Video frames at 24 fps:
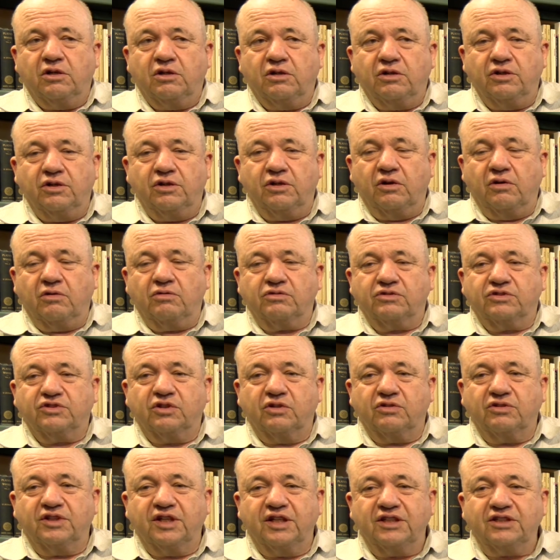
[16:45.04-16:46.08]

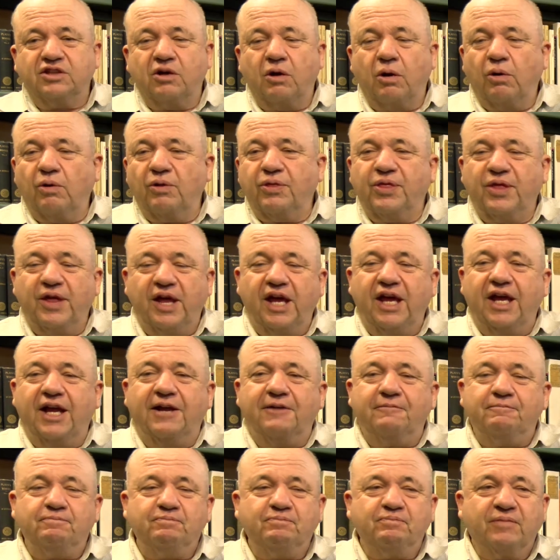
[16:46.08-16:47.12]
So this whole
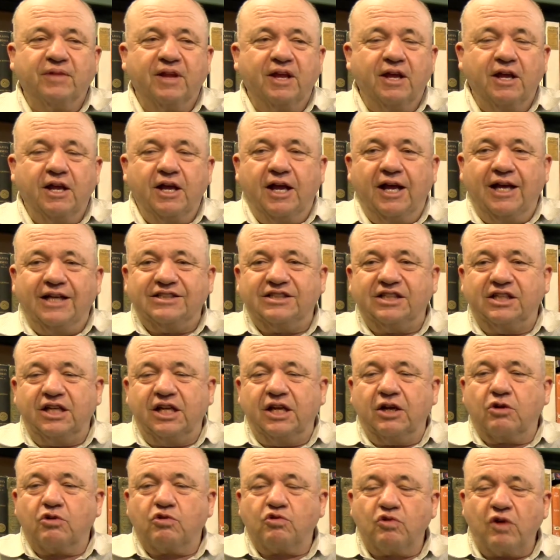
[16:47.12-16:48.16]
thing is an
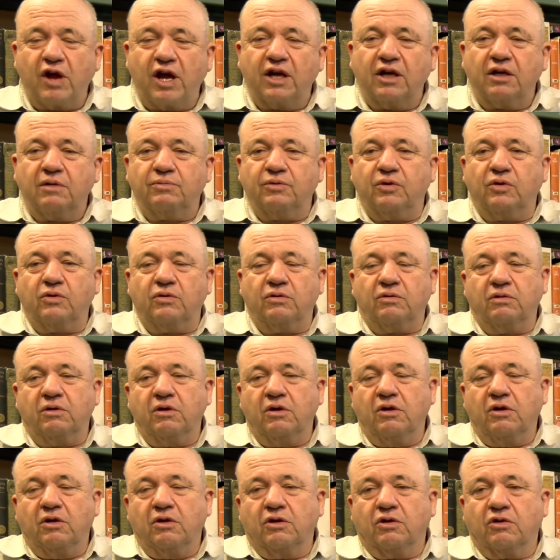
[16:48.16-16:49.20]
incredible
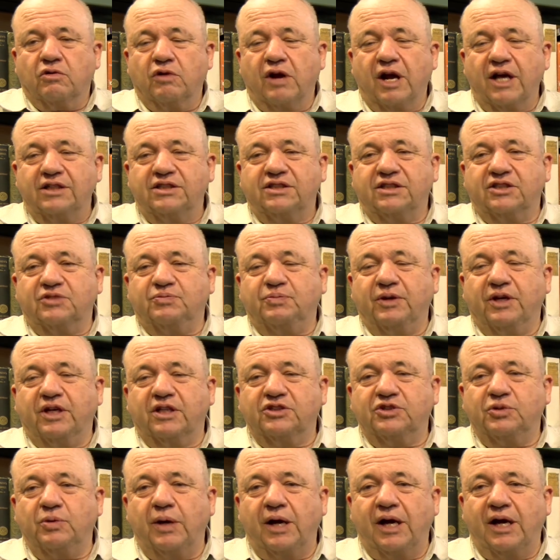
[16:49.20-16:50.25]
crisis,
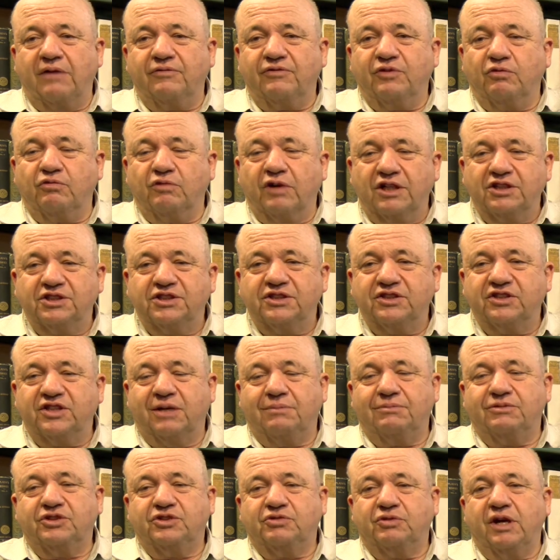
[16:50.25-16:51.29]
because you have the Russians
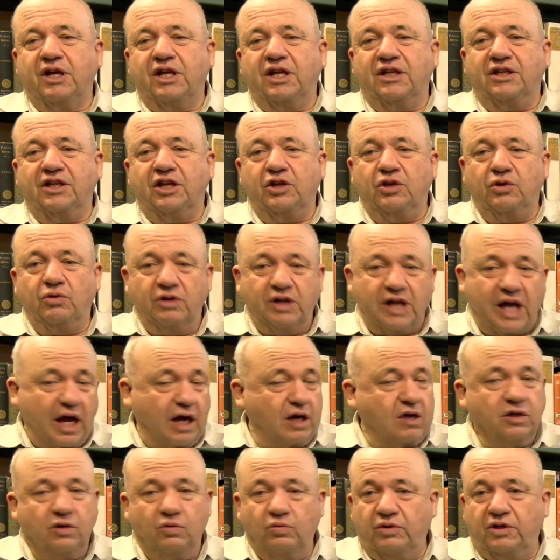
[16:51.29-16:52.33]
demonstrating that you're not
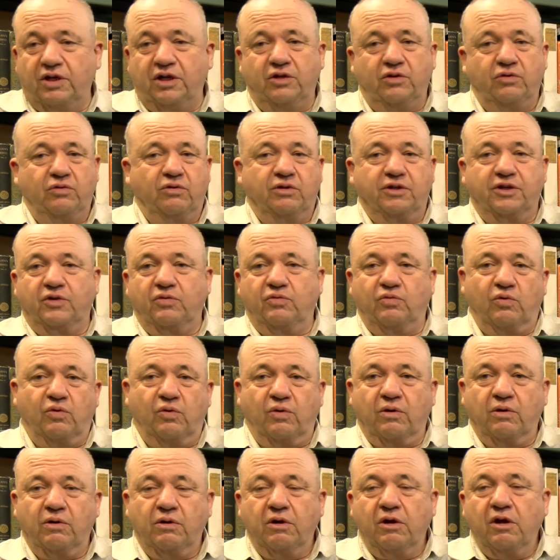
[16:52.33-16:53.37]
going to win a nuclear
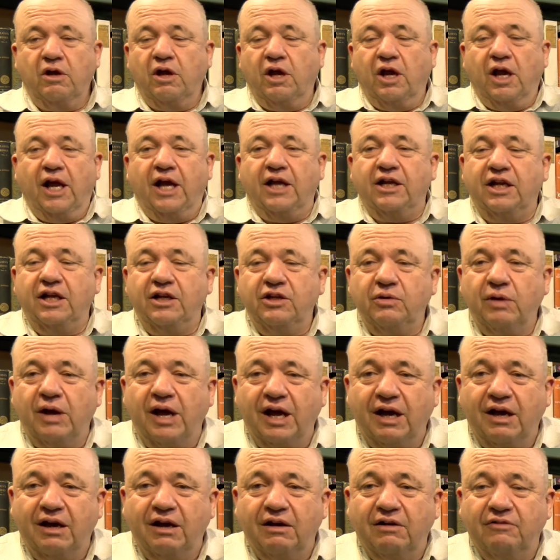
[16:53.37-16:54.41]
war, and then you
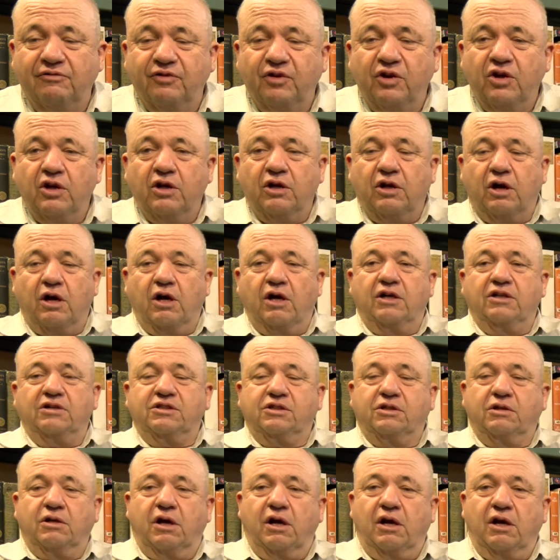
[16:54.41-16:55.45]
have
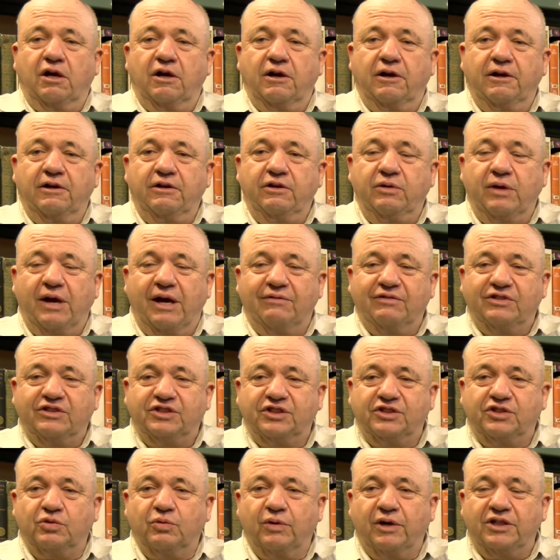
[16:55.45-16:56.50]
a
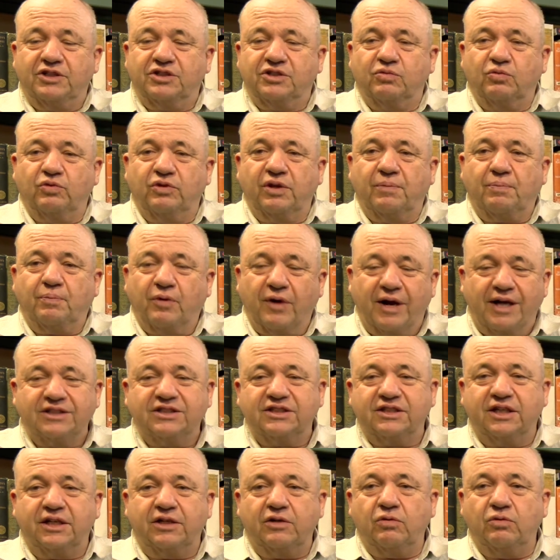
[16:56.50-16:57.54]
situation with a
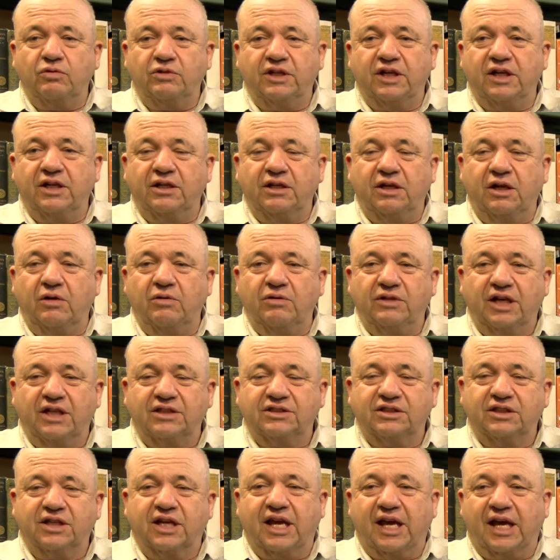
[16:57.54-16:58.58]
president who
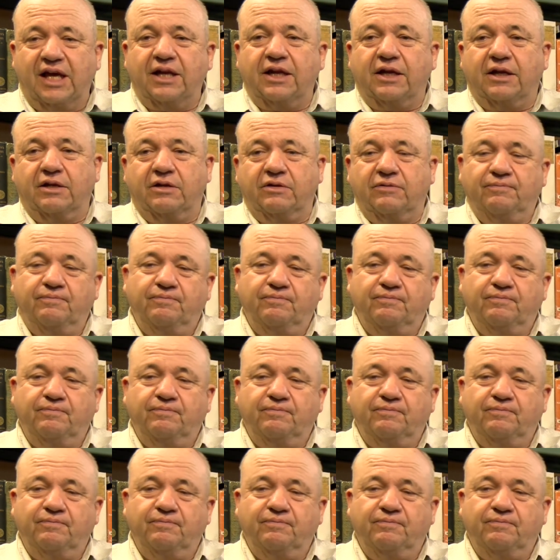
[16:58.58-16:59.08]
doesn't get it.